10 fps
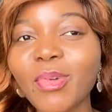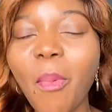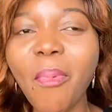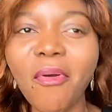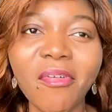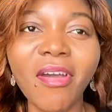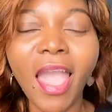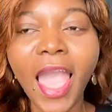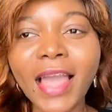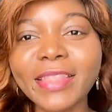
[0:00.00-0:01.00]
open,
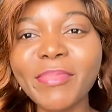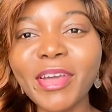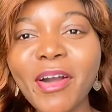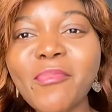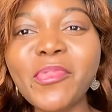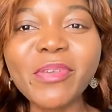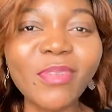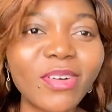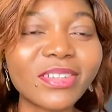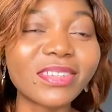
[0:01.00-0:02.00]
they become wayward.